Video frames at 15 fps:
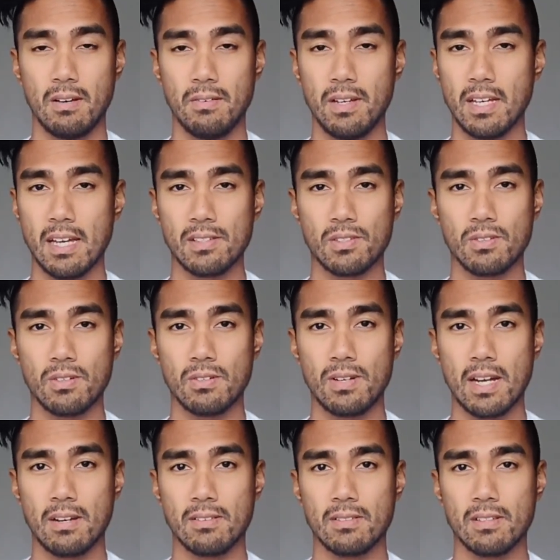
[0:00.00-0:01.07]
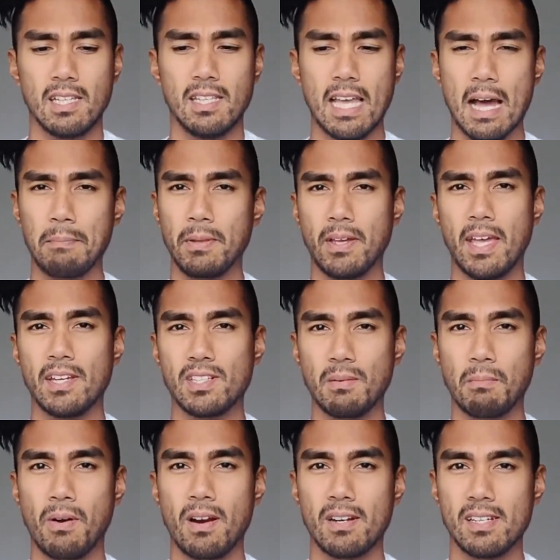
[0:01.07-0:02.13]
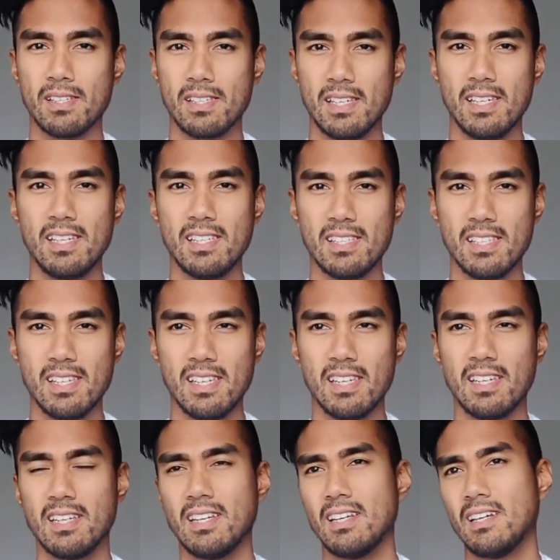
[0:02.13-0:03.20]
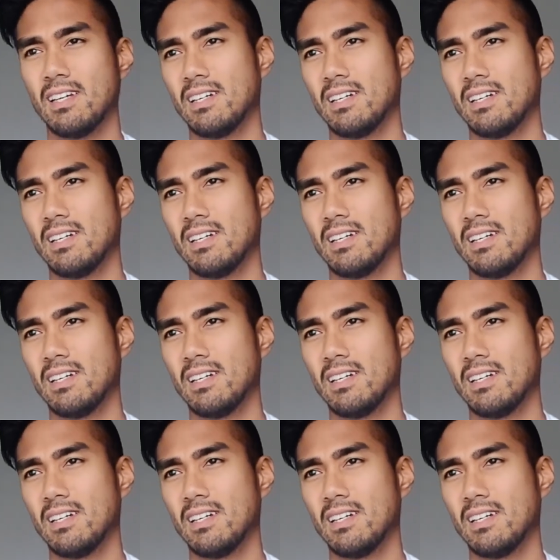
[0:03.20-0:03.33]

We can't screw around. The application part is easy.